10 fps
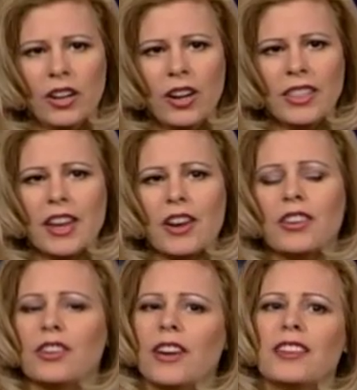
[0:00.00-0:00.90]
it on
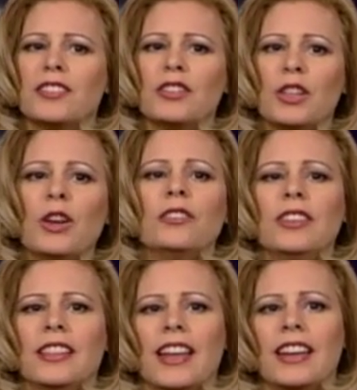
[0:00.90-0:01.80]
there, you're not
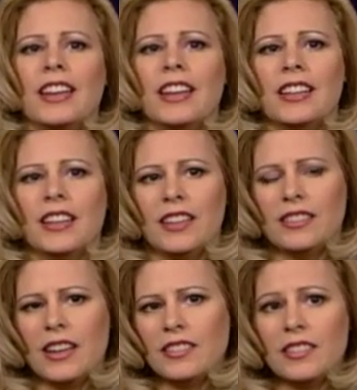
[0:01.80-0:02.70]
disclosing that it
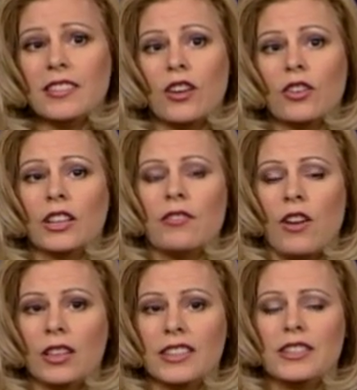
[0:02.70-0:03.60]
is necessarily
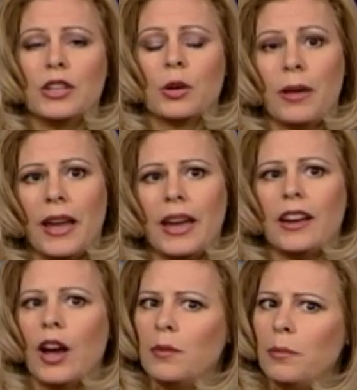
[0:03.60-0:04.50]
volunteer,
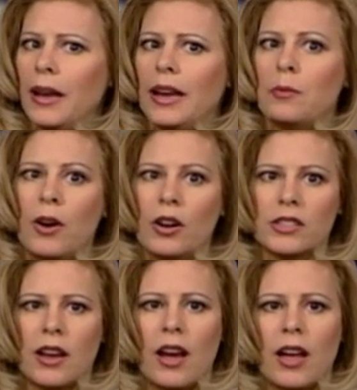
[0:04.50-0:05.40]
paid, unpaid,
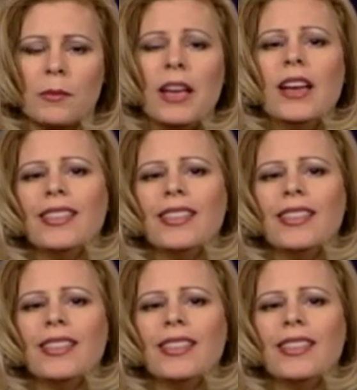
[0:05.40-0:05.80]
part-time.